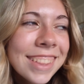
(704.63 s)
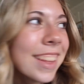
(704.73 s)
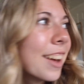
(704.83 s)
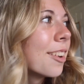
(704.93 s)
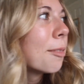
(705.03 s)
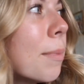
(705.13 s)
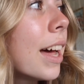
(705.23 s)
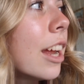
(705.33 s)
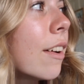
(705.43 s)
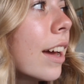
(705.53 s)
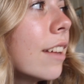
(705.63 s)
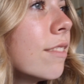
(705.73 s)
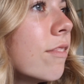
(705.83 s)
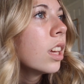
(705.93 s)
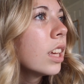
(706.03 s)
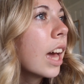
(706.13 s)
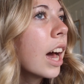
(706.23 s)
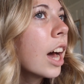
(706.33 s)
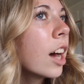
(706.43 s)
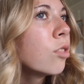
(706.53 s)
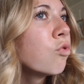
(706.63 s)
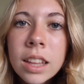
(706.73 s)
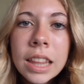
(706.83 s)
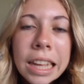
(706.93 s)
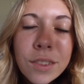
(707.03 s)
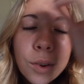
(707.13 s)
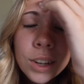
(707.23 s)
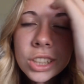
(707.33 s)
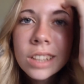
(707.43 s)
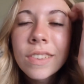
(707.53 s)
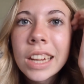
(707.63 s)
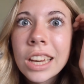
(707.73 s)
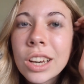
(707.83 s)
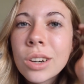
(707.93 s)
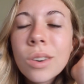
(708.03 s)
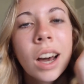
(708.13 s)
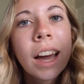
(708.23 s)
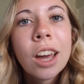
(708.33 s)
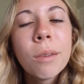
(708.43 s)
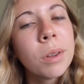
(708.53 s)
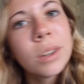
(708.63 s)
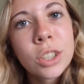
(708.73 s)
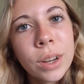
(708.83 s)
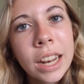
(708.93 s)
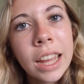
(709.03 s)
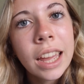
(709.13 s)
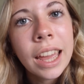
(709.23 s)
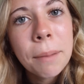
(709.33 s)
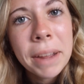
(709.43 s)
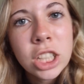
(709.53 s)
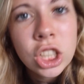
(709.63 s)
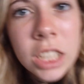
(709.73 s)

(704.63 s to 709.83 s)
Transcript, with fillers: So, but anyway. Yeah, thanks for watching the video. I hope you enjoyed it and make sure